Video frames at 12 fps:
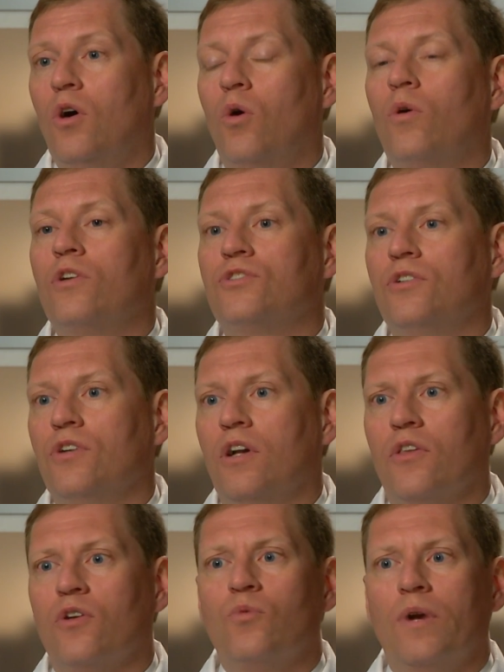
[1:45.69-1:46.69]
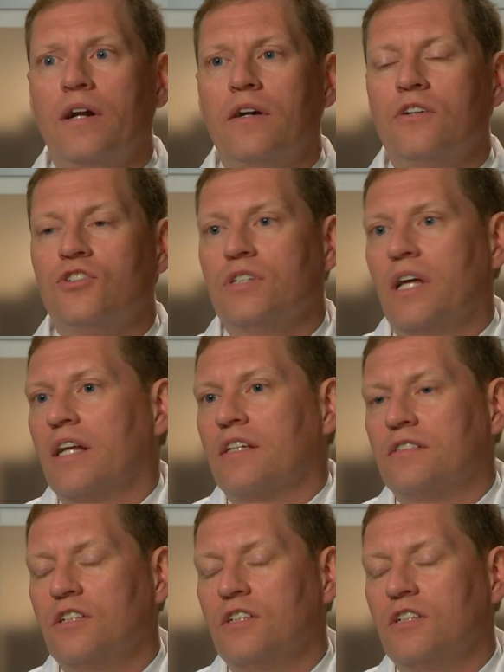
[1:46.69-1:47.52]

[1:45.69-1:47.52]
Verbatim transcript: or certain other rare genetic